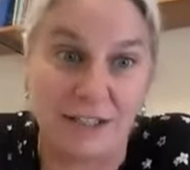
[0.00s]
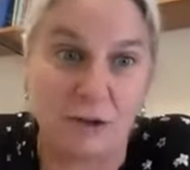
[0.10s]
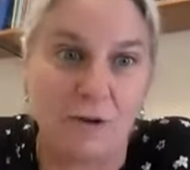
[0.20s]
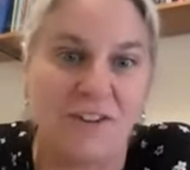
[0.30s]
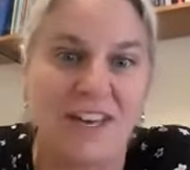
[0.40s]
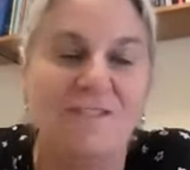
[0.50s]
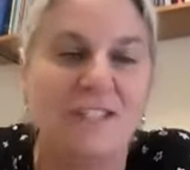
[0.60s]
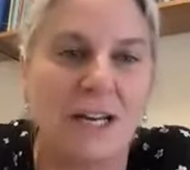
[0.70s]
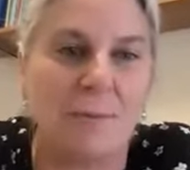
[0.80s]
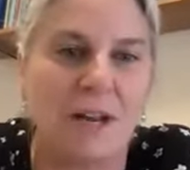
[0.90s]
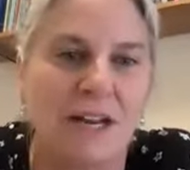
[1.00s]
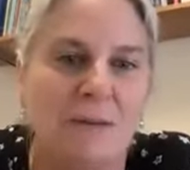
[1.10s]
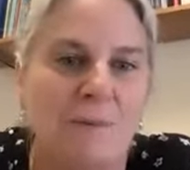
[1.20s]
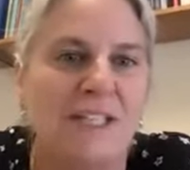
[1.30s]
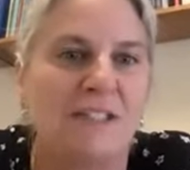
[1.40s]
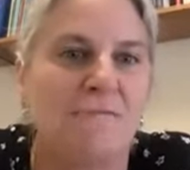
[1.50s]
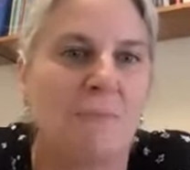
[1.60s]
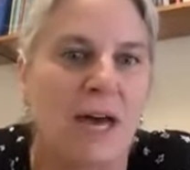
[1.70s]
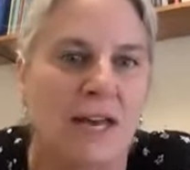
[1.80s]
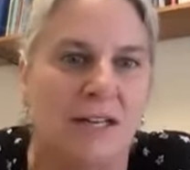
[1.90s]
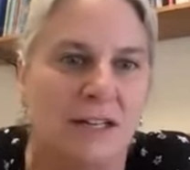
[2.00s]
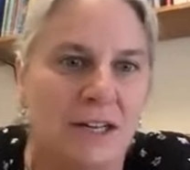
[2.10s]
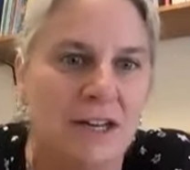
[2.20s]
So if it gives anybody any peace of mind,